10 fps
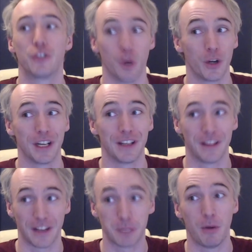am
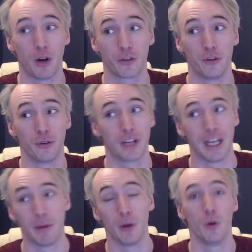sorry that this part
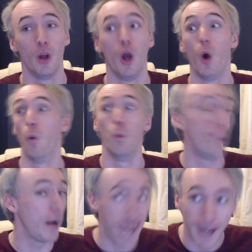2 came out
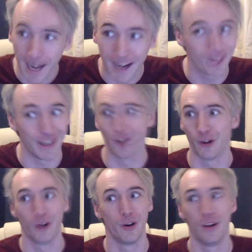way
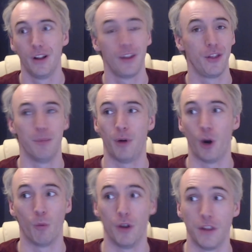later
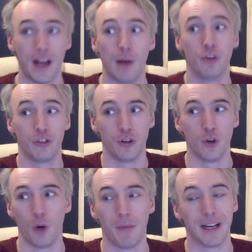than part 1. That
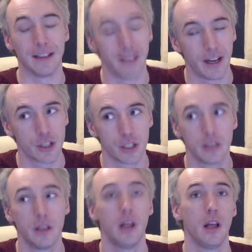was not my
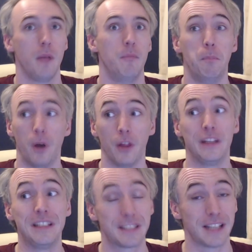intention,
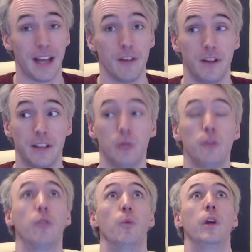but these set of
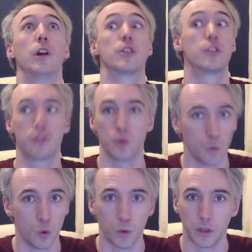videos were
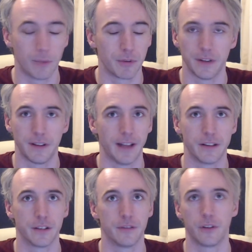so labour
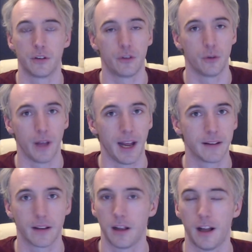intensive
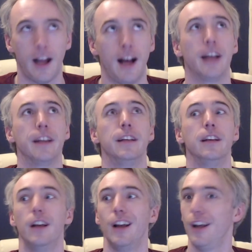to edit.
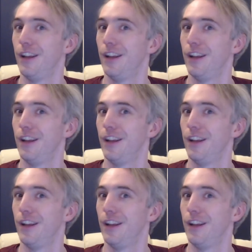I